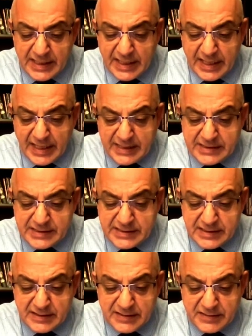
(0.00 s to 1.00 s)
as
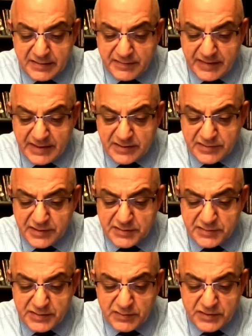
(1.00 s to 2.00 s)
when
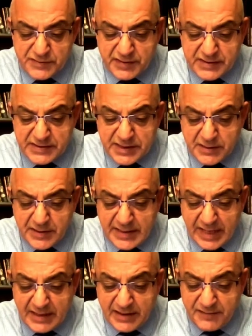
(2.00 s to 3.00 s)
Christmas was first celebrated,
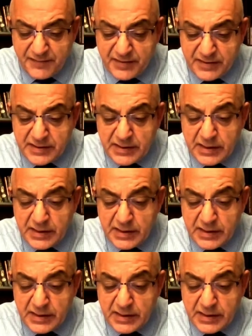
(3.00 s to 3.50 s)
in an effort